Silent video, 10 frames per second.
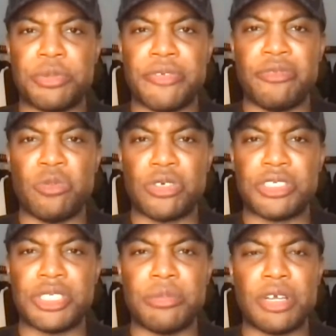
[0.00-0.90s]
But if you
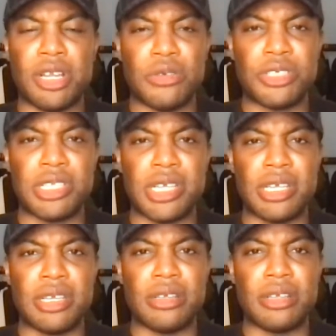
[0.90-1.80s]
watched him
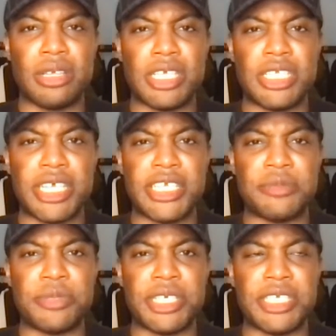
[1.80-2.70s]
closely,
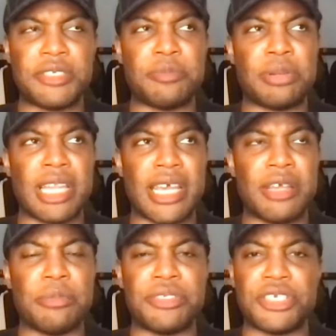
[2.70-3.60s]
his play
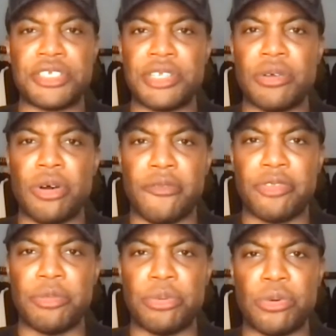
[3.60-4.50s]
and positioning off
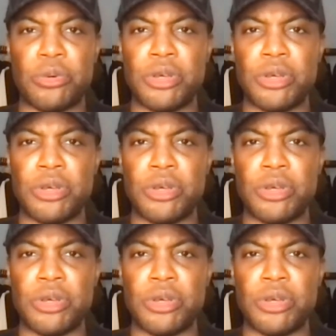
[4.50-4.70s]
the ball